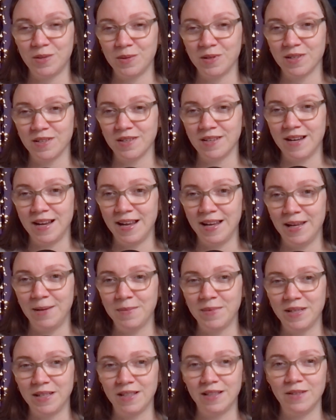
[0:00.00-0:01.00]
her
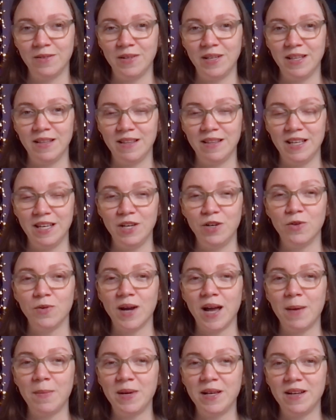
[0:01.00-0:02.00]
name, including the
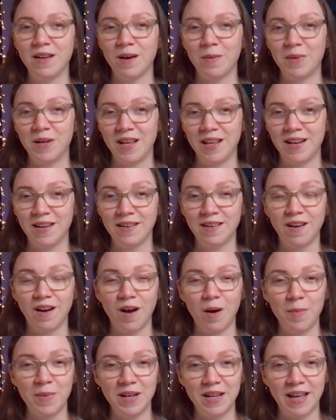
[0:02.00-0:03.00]
Grammy-nominated
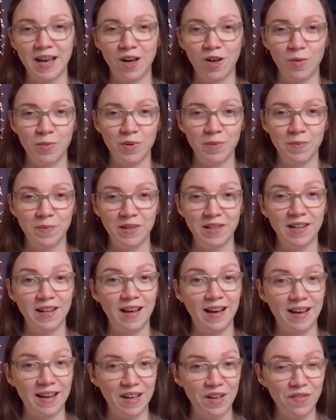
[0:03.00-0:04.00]
comedy album
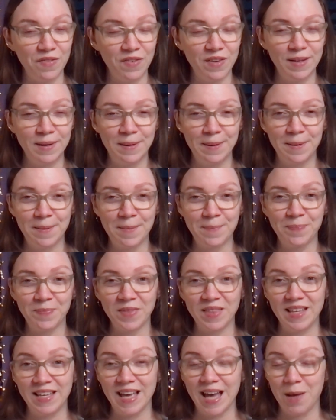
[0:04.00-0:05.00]
Live,
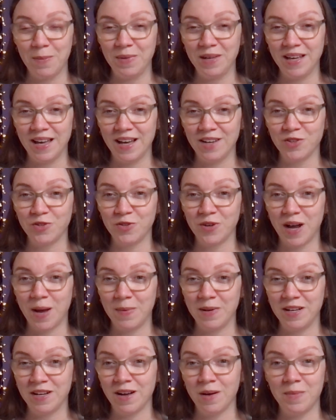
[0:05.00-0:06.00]
the Emmy and
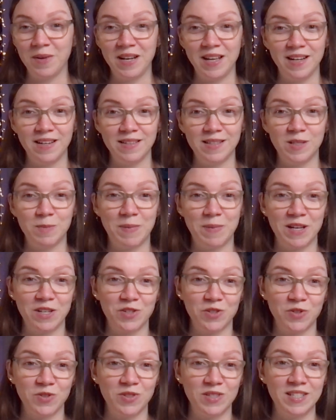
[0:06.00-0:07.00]
Grammy-nominated
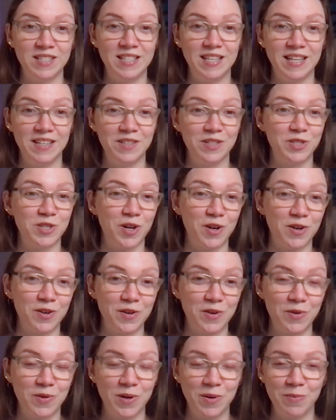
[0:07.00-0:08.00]
special Tig
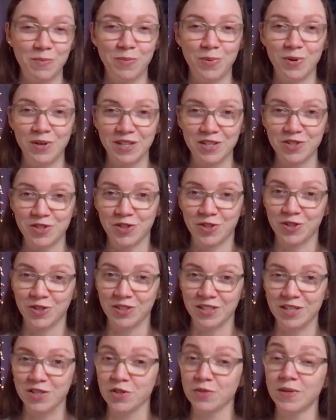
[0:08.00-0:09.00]
Notaro, Boyish
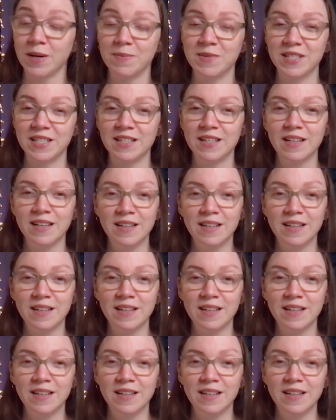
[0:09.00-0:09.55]
Girl Interrupted,